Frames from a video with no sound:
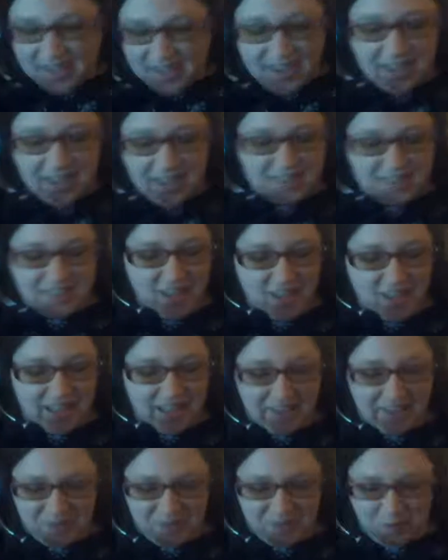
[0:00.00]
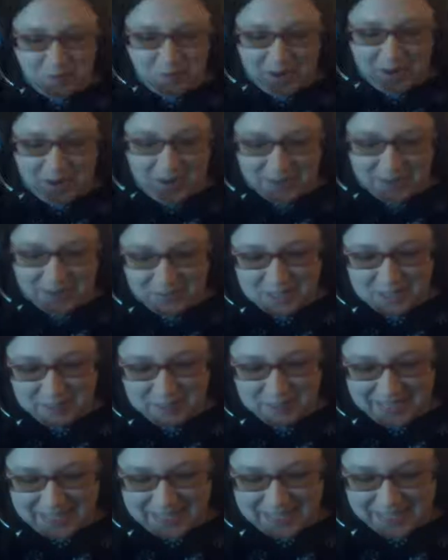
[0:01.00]
That's all I ever wanted was to be
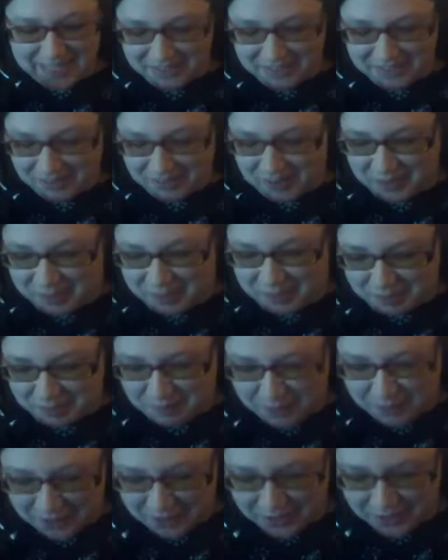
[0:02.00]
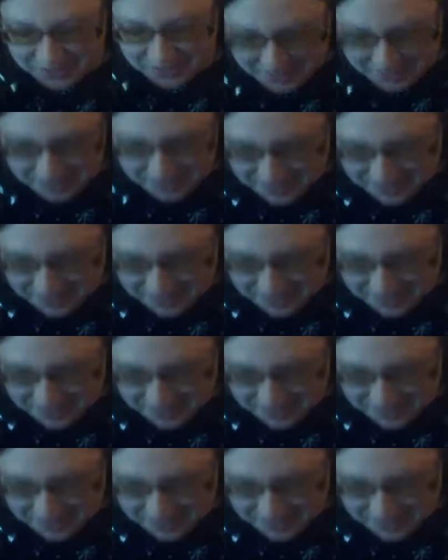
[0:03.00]
killed in one of your books.